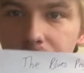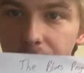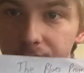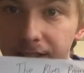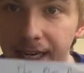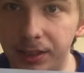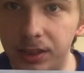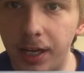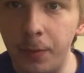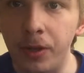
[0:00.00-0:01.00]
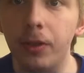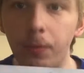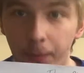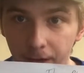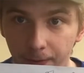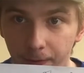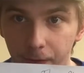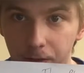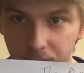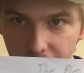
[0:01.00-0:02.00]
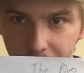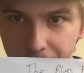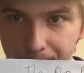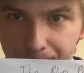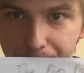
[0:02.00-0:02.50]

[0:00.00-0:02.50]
The second statement, the repeat of the first statement